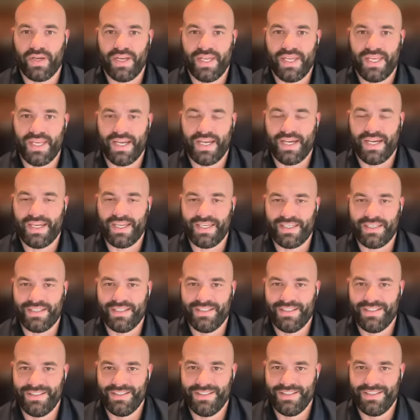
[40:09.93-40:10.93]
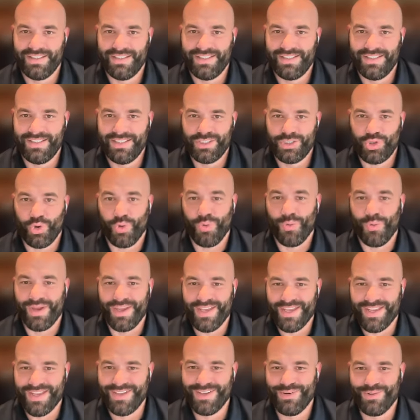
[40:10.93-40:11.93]
AI toy
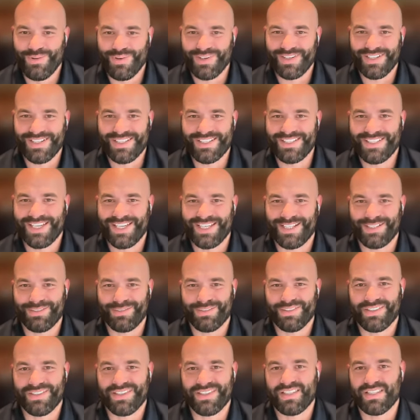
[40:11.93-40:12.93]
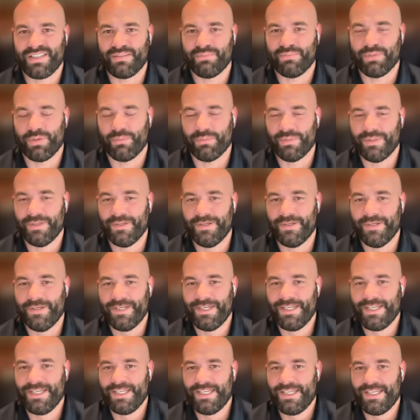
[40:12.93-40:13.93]
we're excited with at the
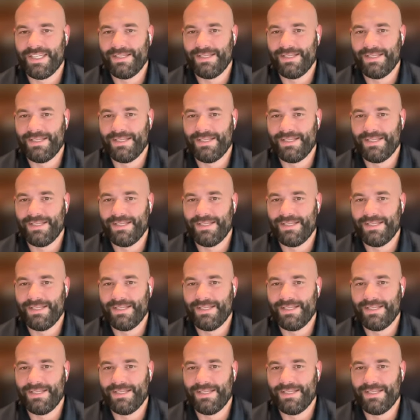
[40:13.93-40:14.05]
moment.